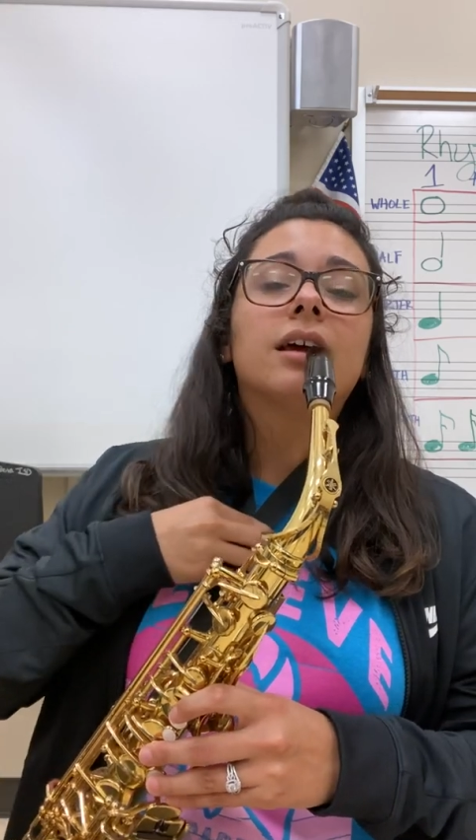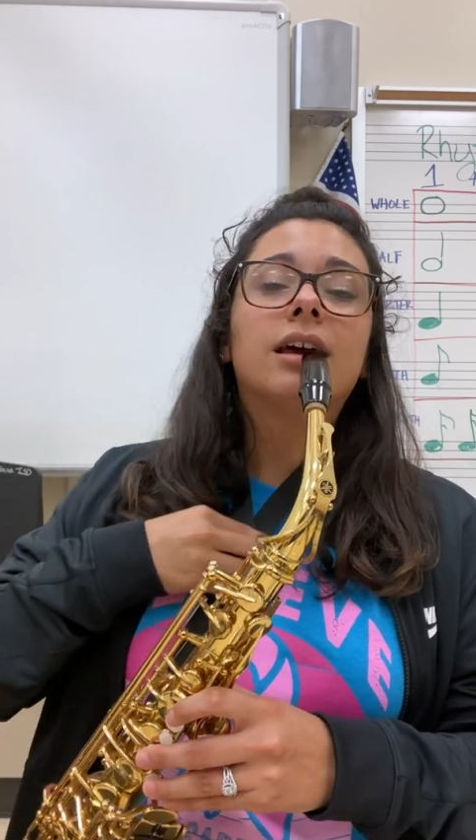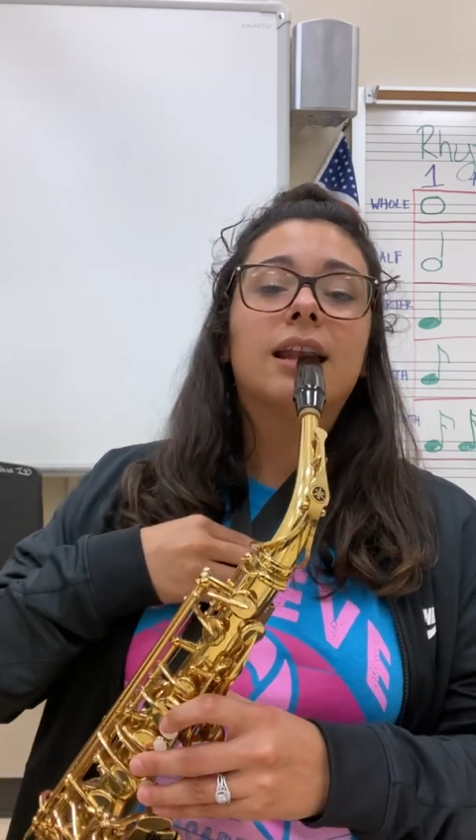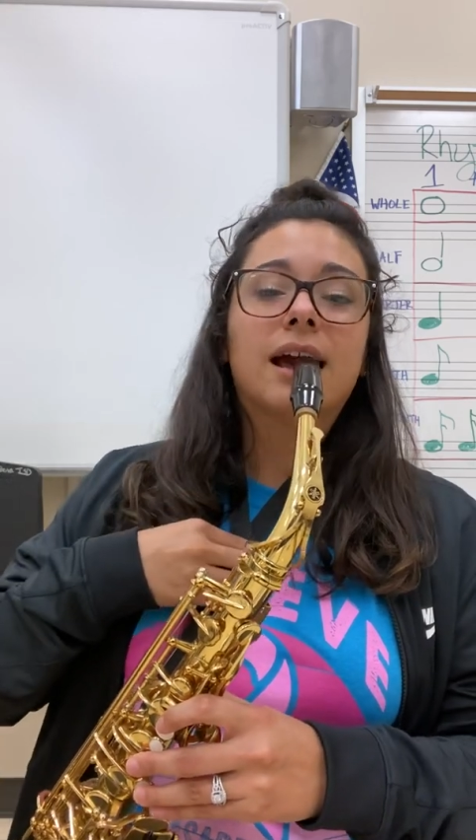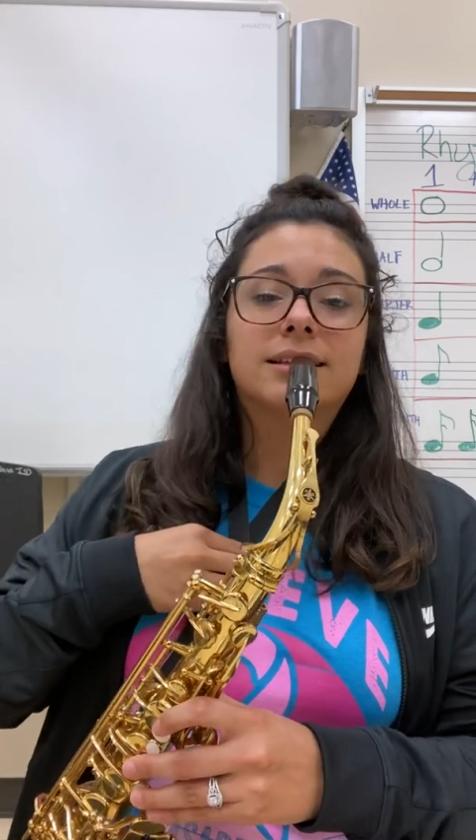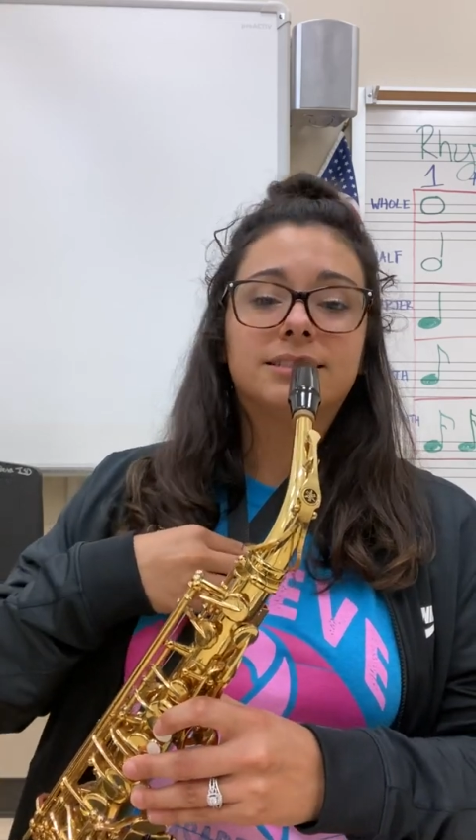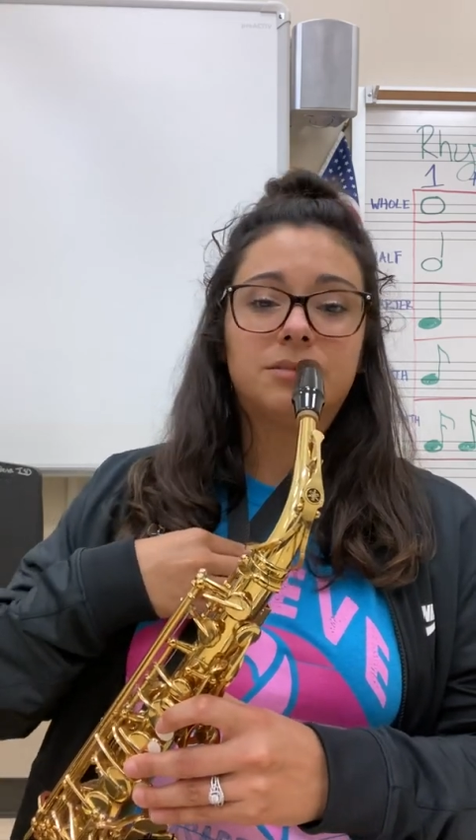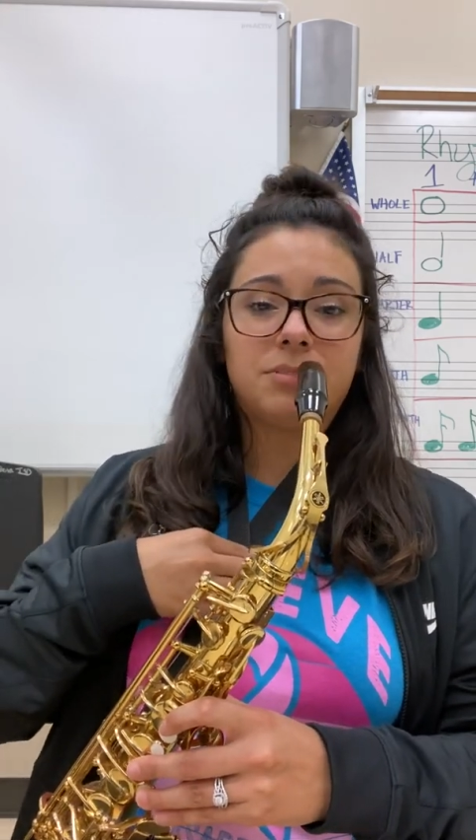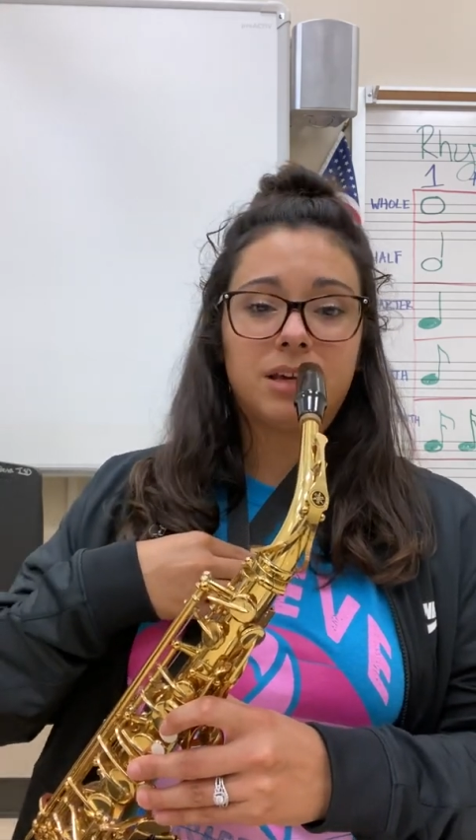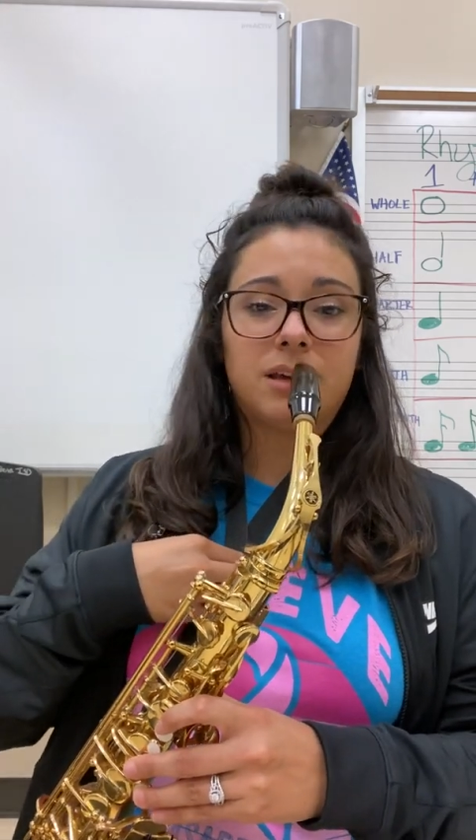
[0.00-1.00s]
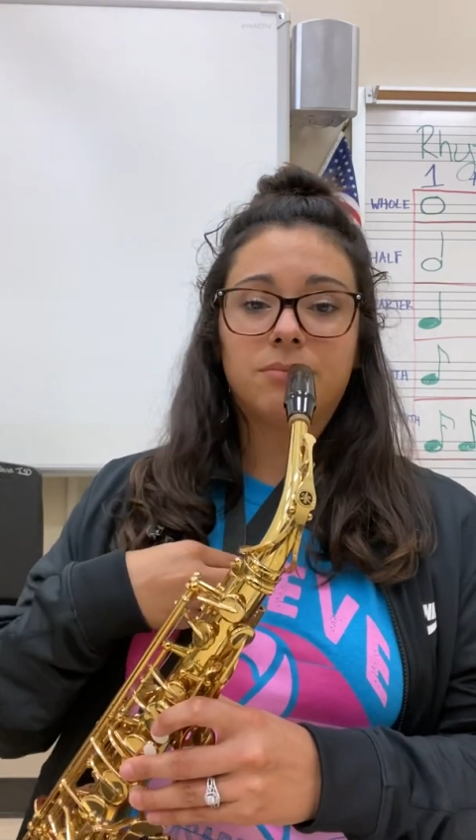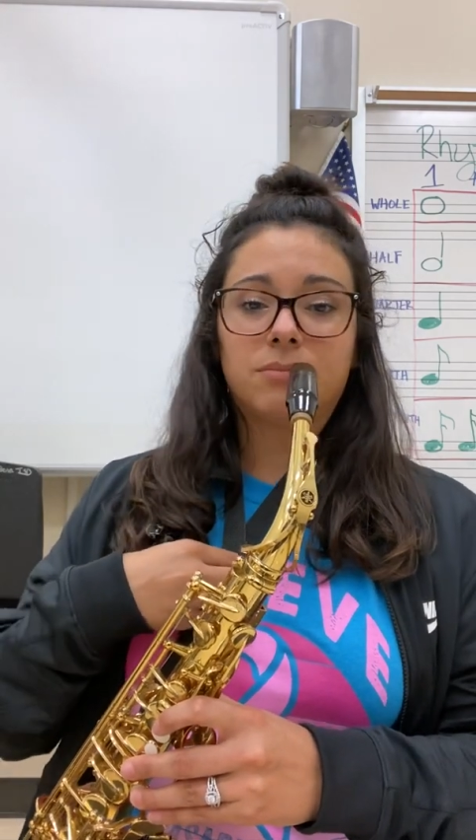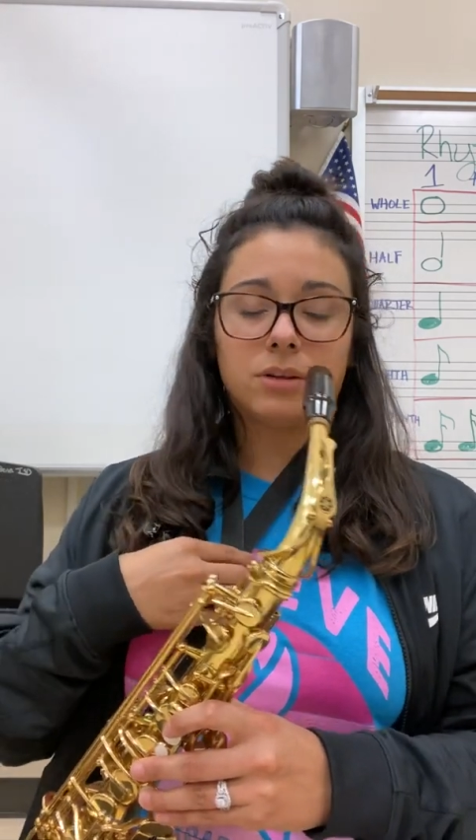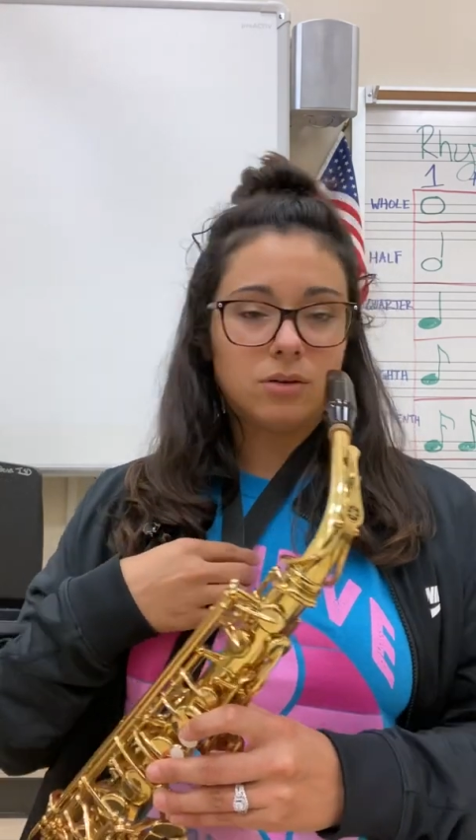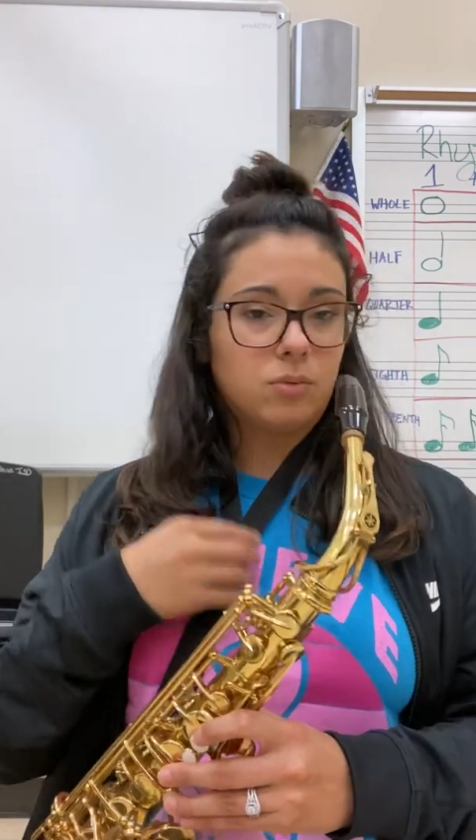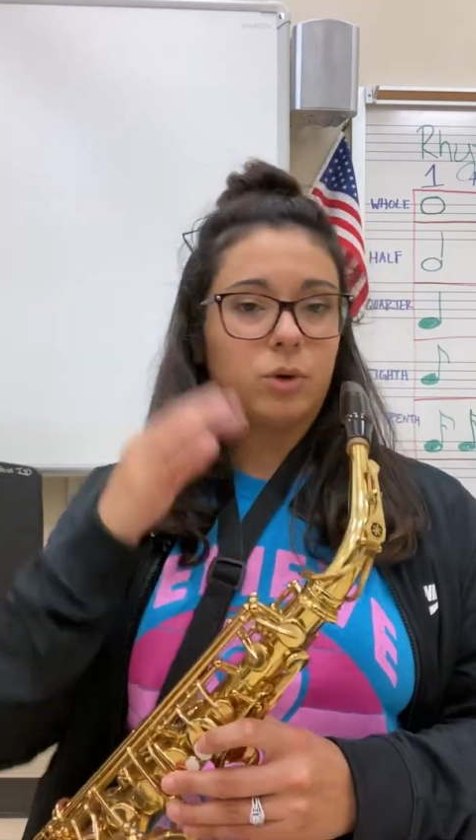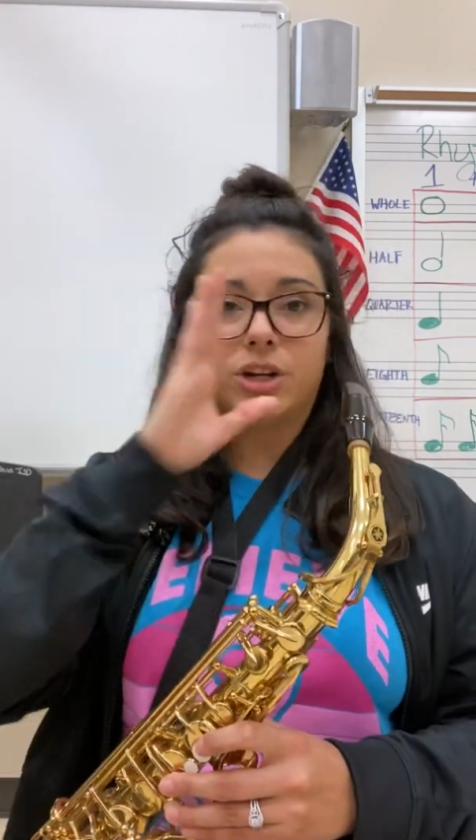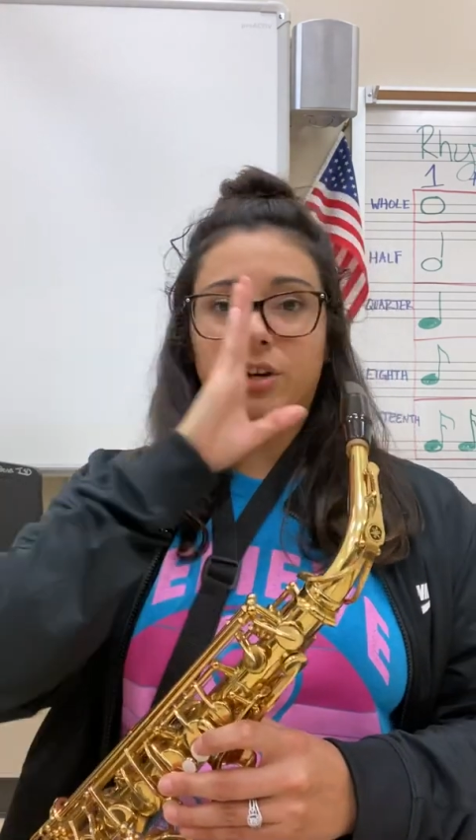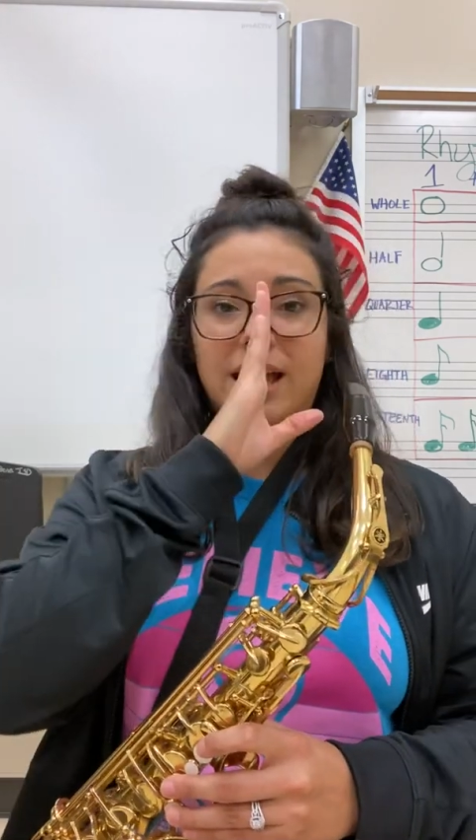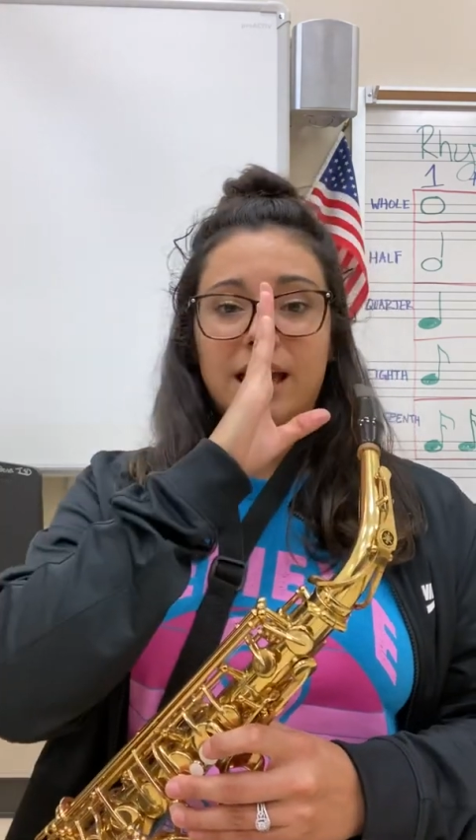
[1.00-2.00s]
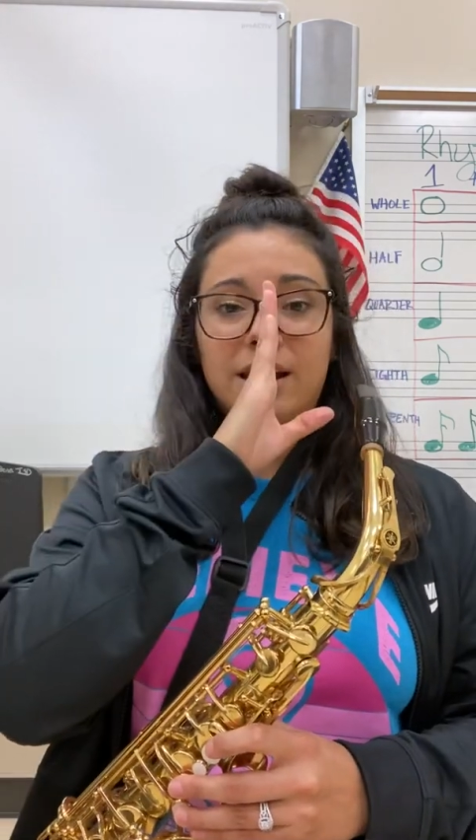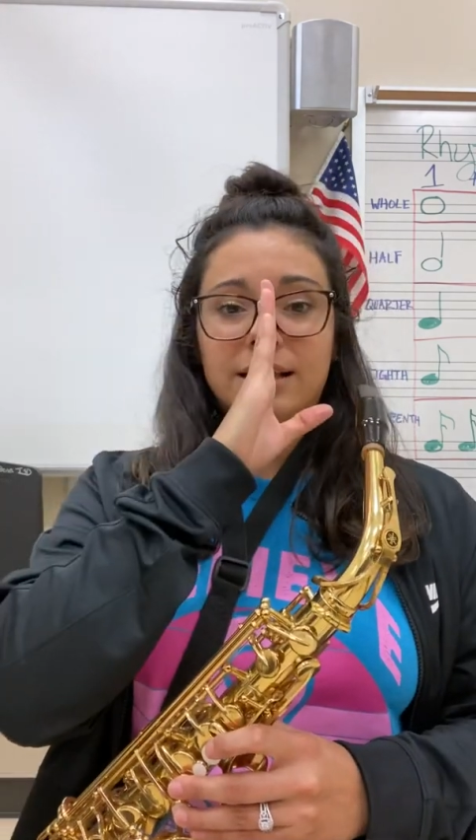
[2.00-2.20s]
It has to be where your head